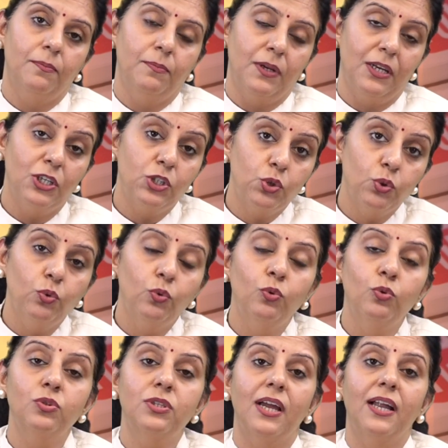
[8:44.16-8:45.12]

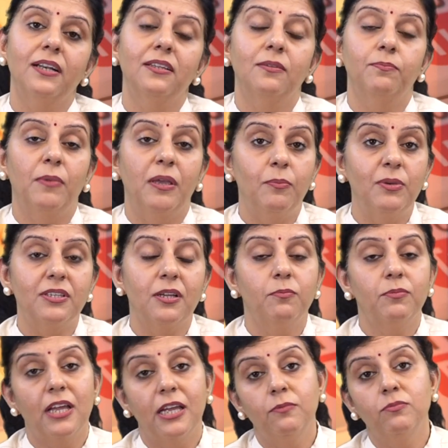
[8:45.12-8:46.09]
issues and maybe
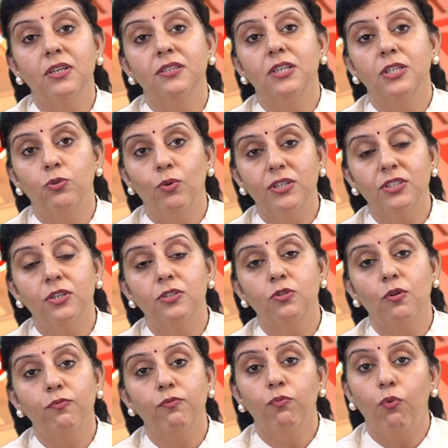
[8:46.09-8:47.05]
sometimes the
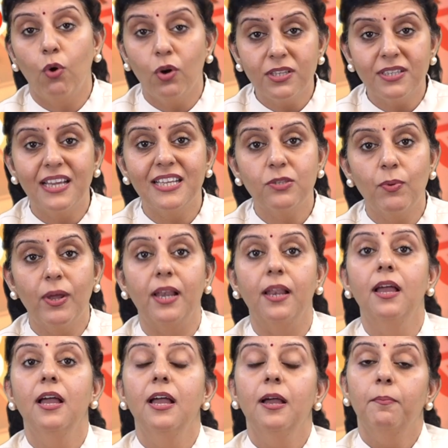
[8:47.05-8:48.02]
situations of wars as well.
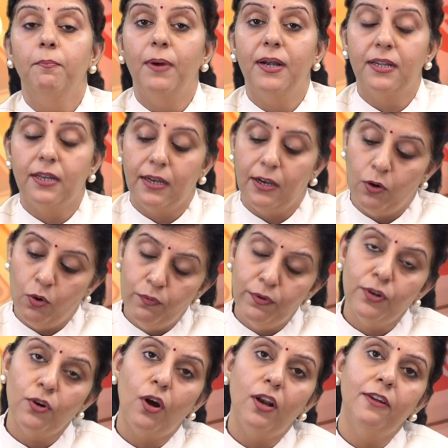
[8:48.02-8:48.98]
But
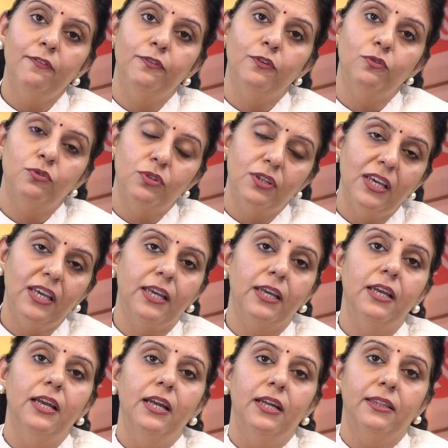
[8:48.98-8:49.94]
overall, if you
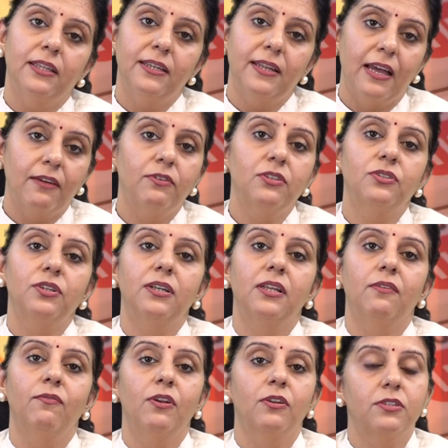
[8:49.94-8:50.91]
see, the
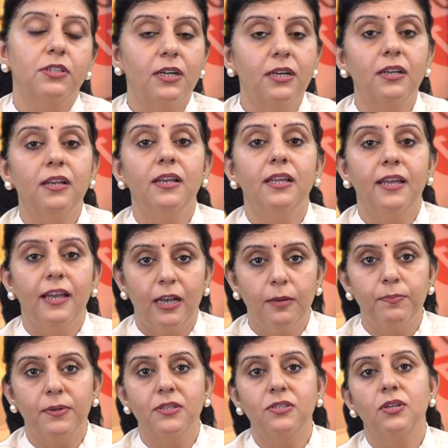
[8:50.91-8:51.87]
diversity will certainly
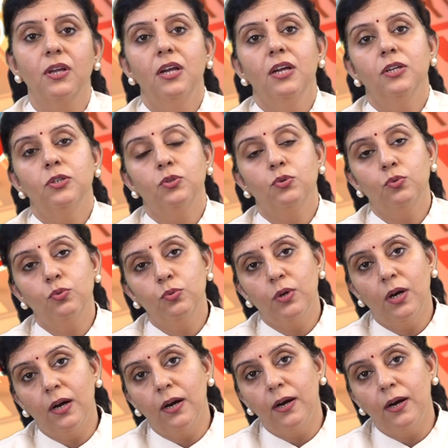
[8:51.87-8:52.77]
help us to